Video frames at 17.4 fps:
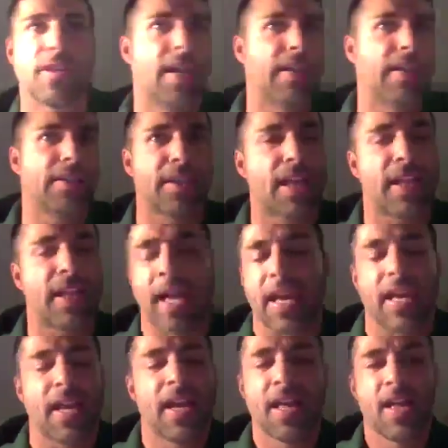this, and
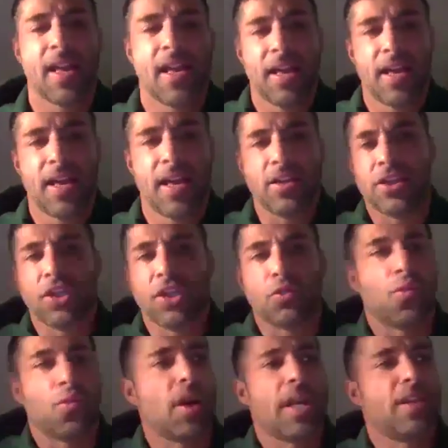like you just
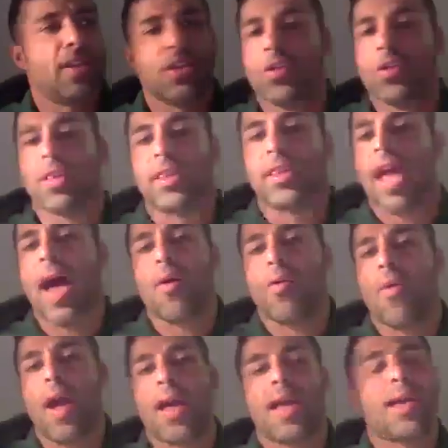wouldn't do it that
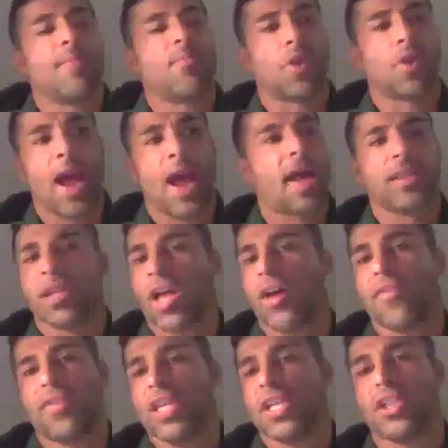way anymore. Now I
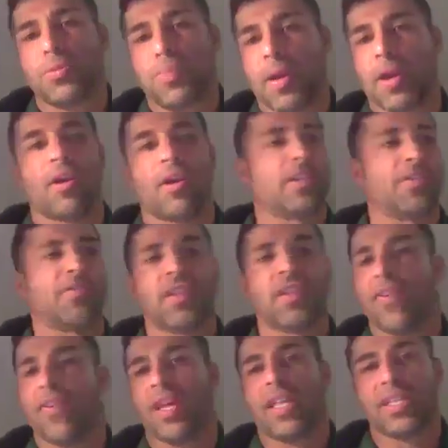love the experience of
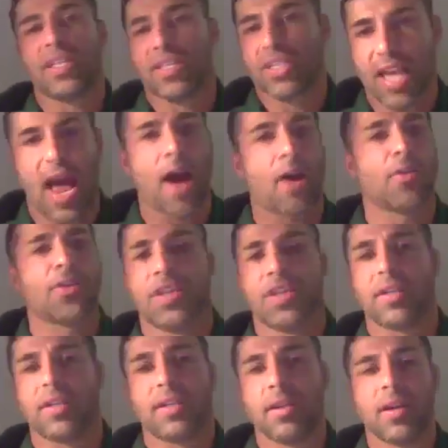living in the South
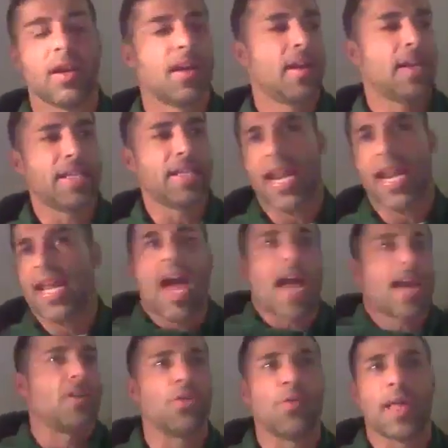and getting out
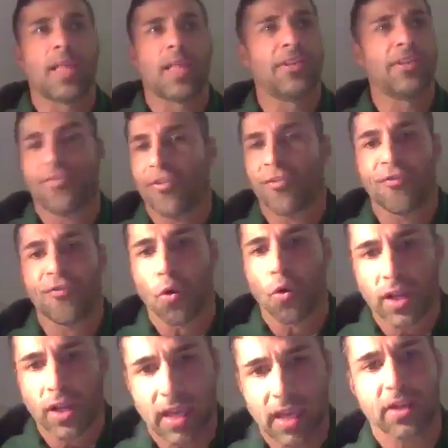of New England for 4
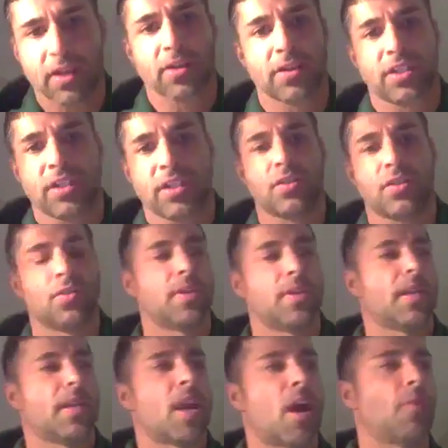years and doing,
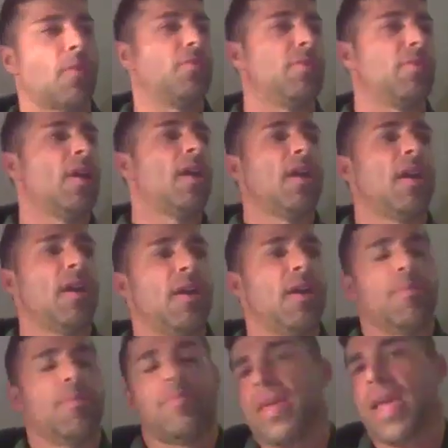
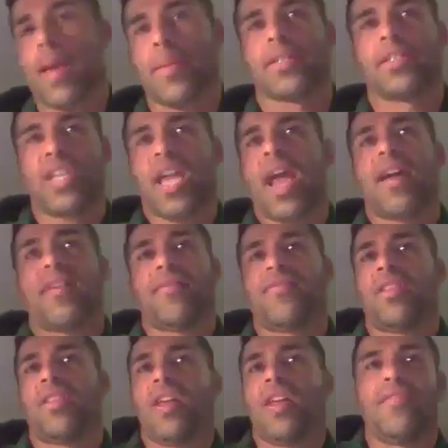being able to say I've
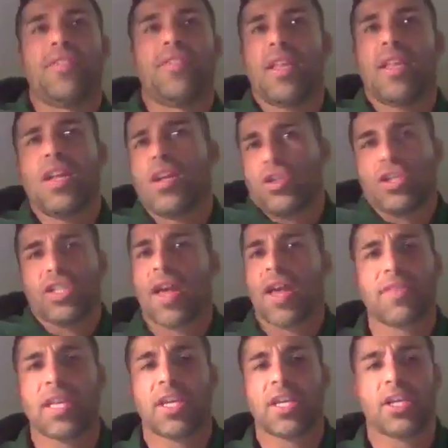lived, just
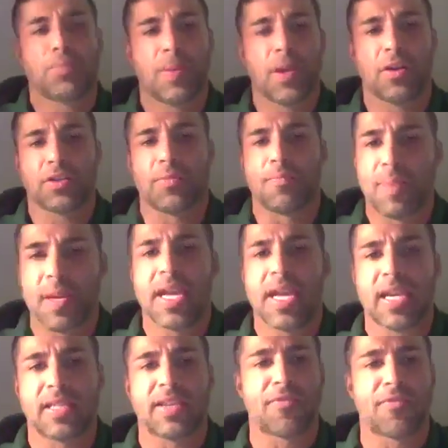having the experience of being in
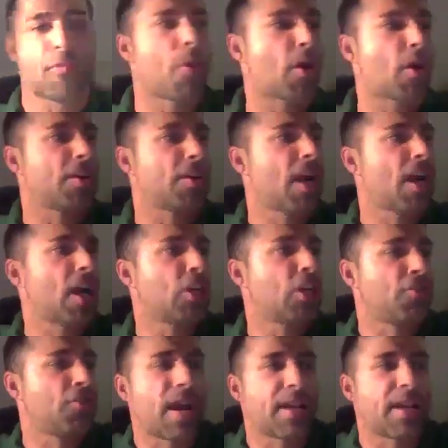a different part of the
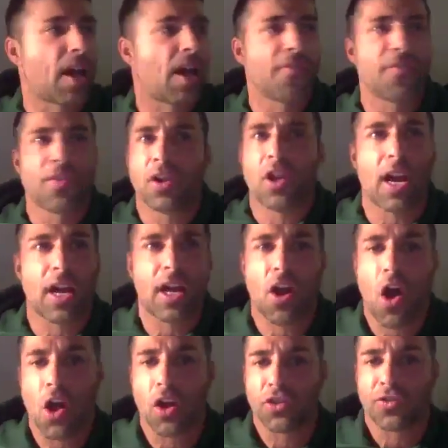country. I covered a lot of
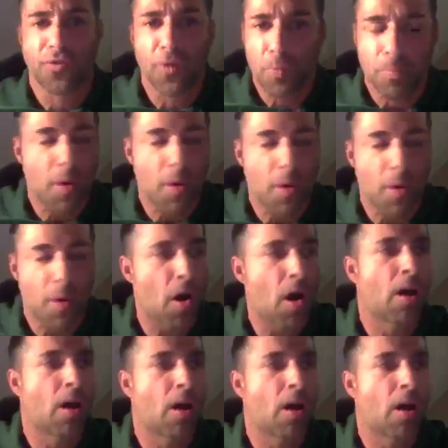college
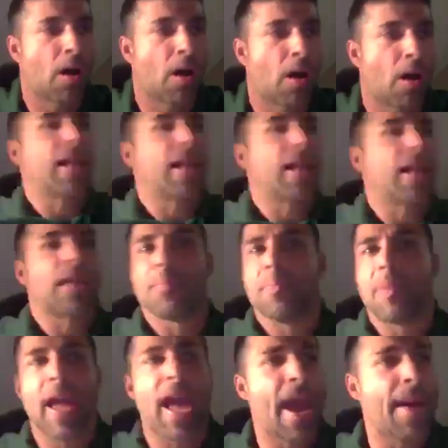football,
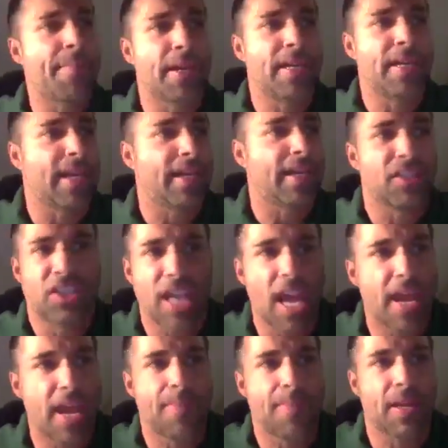Alabama, Nick
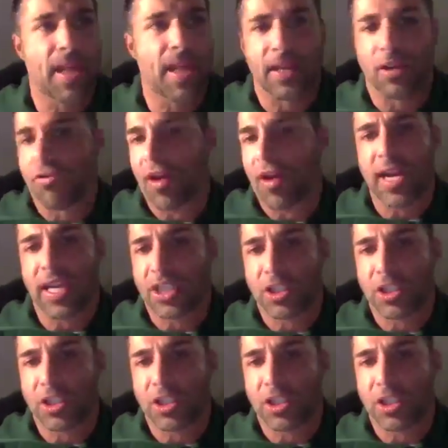Saban, like great